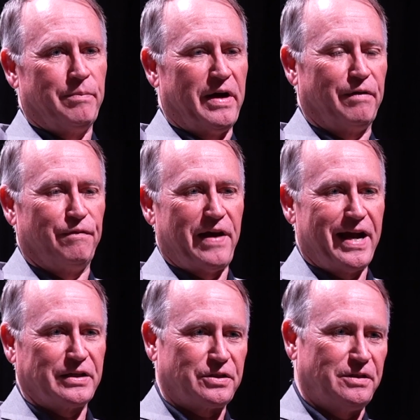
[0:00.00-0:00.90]
in my
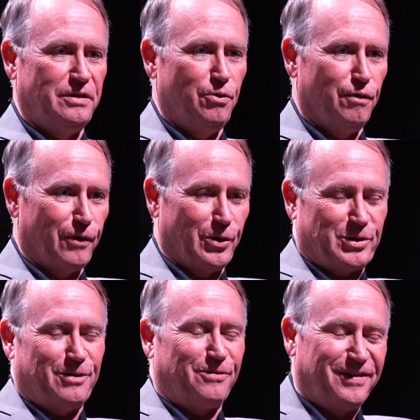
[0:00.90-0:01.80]
vast
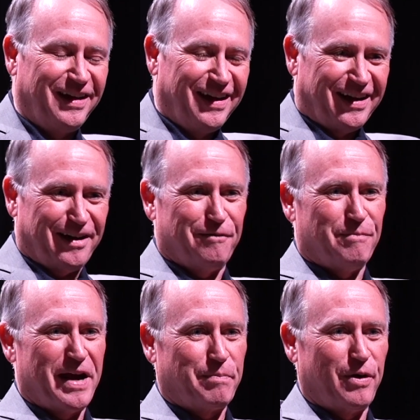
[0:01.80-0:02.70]
universe of, of
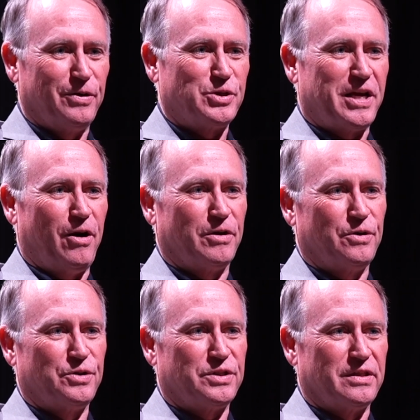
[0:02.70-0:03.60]
Mike Bowditch
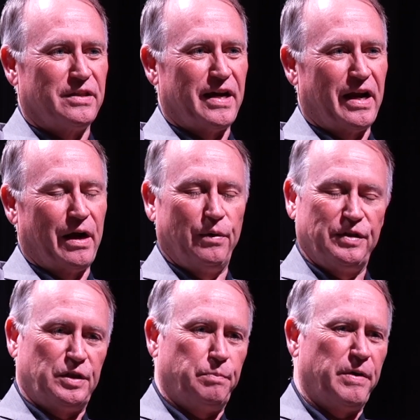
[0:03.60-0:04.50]
characters that I would
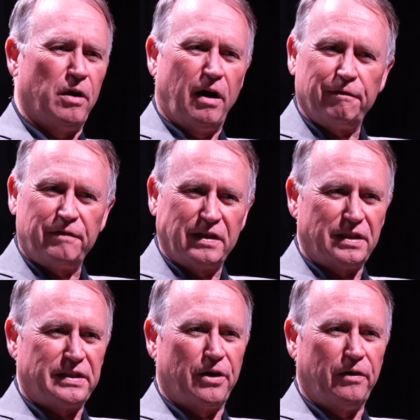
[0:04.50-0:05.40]
spin off
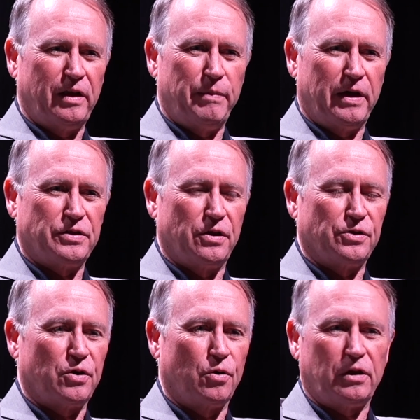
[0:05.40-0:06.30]
necessarily, because they're
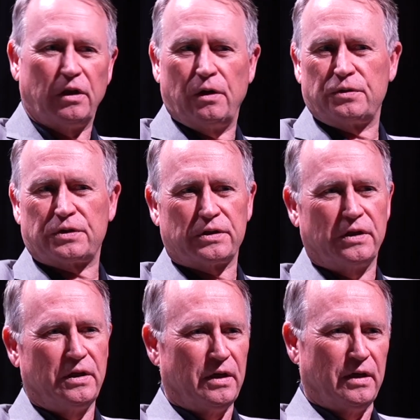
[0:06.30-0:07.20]
so close
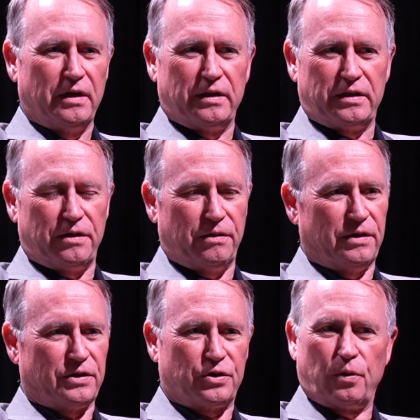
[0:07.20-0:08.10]
to
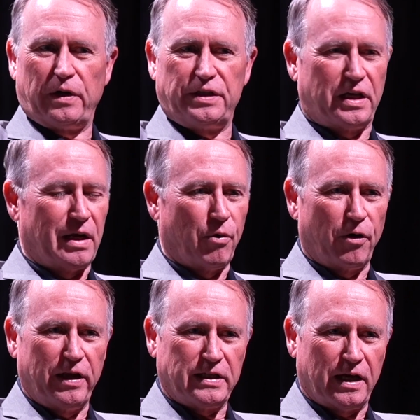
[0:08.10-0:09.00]
the stories that I'm
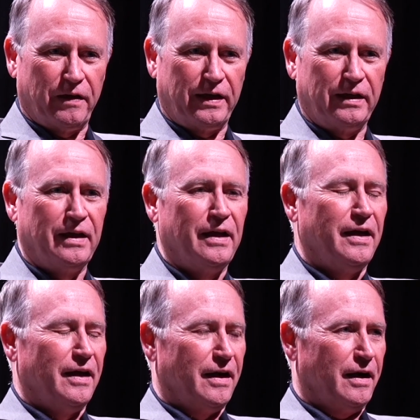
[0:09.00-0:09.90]
already telling.
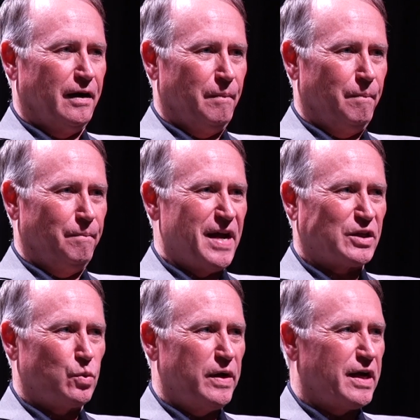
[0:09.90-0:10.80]
Um,
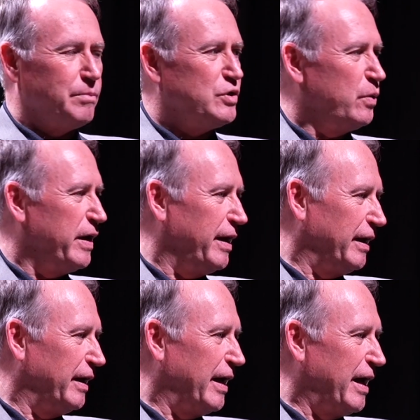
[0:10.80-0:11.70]
next week, I'm
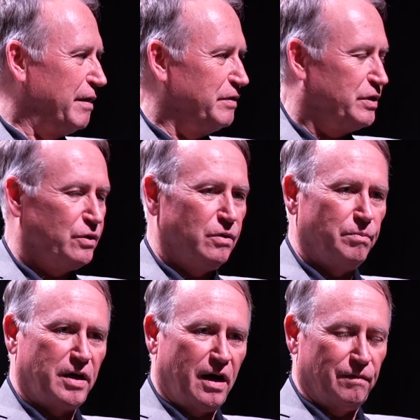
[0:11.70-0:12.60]
doing a
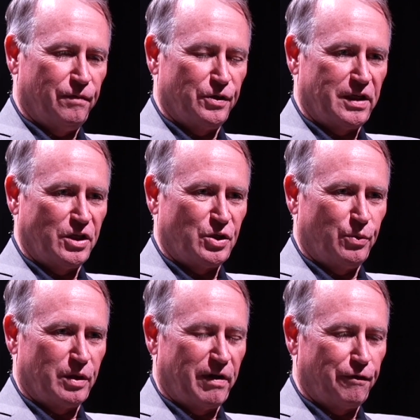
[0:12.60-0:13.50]
Zoom conversation
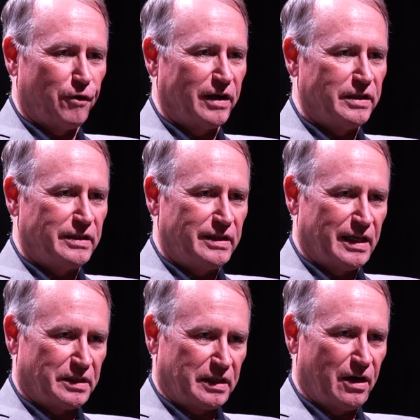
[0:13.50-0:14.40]
with my friend
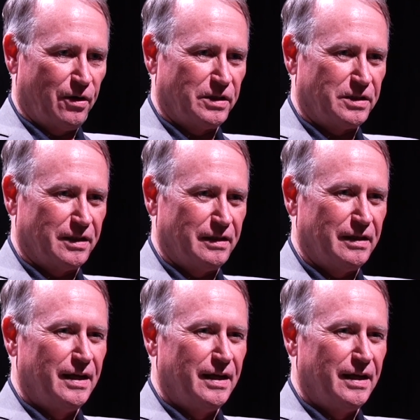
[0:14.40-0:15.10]
Tess Gerritsen,